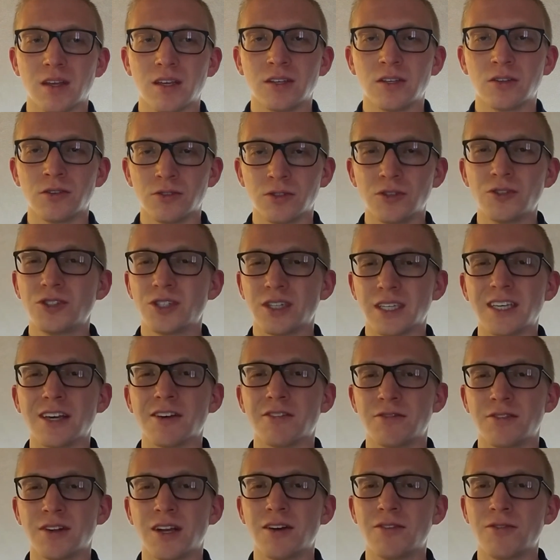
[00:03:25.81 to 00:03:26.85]
You'll usually
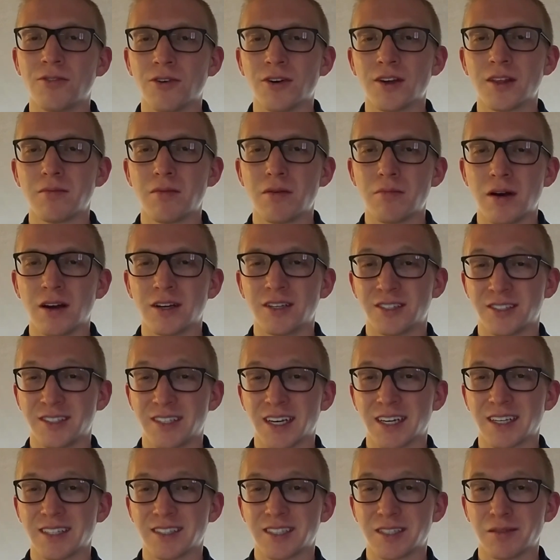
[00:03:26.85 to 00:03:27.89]
get fitted for them about your
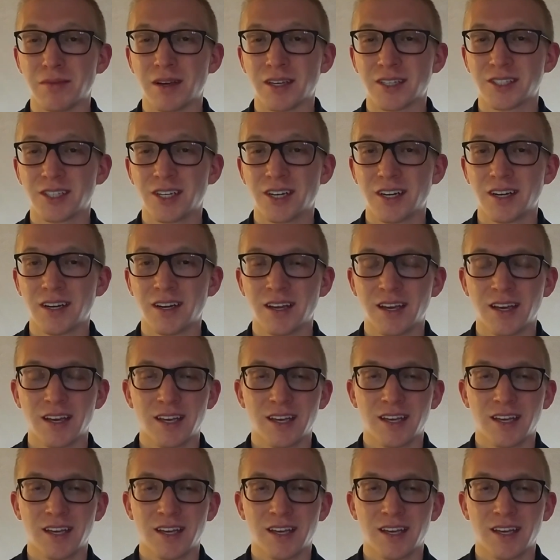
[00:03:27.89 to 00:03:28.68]
second semester.